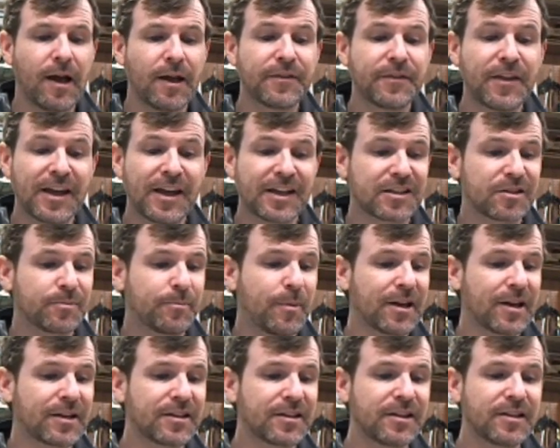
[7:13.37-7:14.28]
They
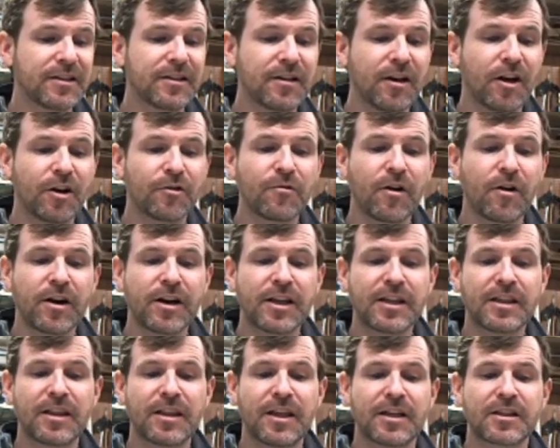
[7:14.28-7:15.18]
expected a
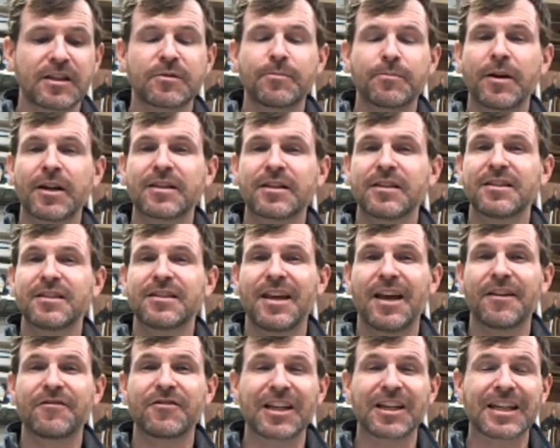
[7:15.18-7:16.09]
running. They expected
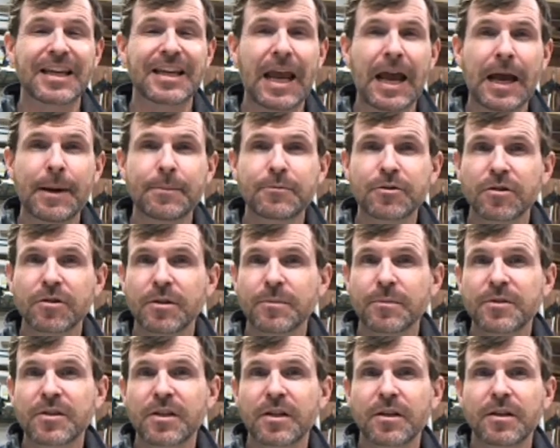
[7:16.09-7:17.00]
to have to capture
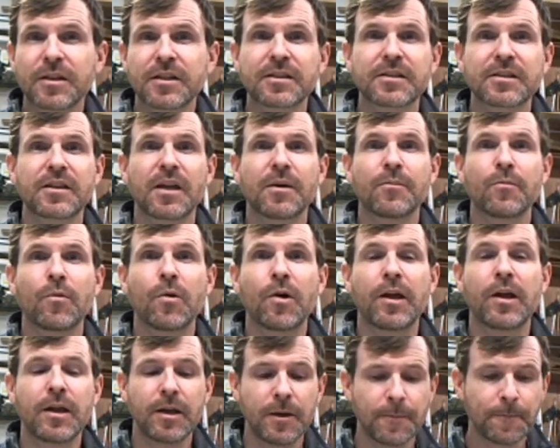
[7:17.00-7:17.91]
him in some
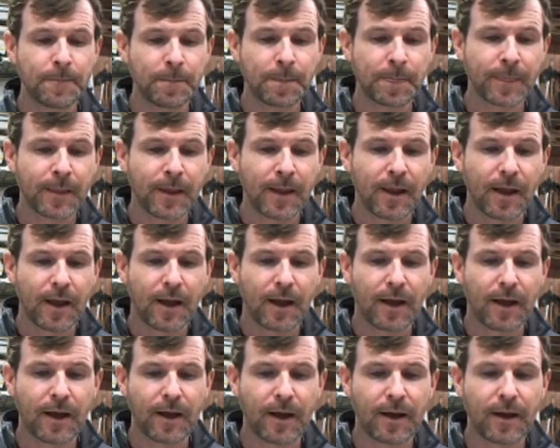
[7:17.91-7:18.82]
way.
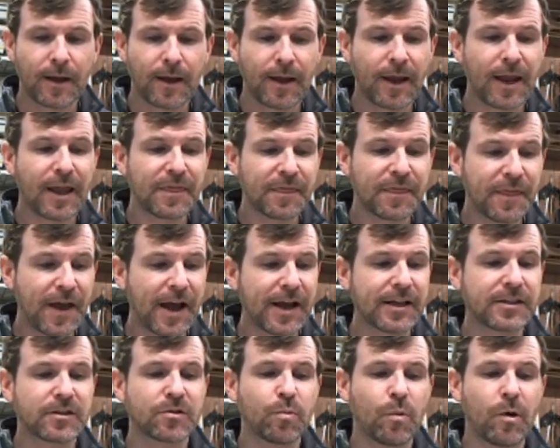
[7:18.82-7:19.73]
And
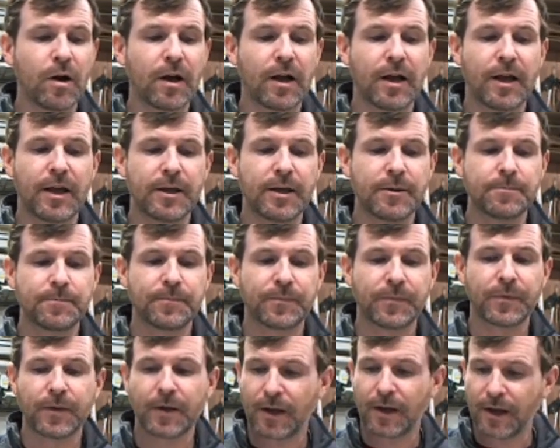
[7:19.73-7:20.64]
that's why
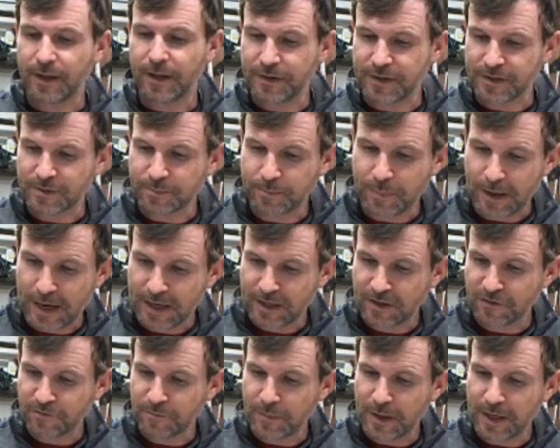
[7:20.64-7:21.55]
this
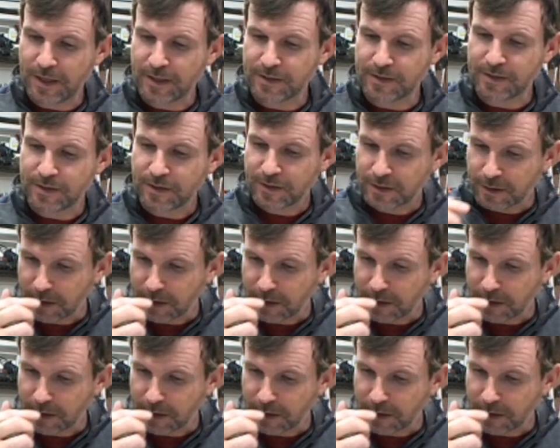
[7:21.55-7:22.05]
band of men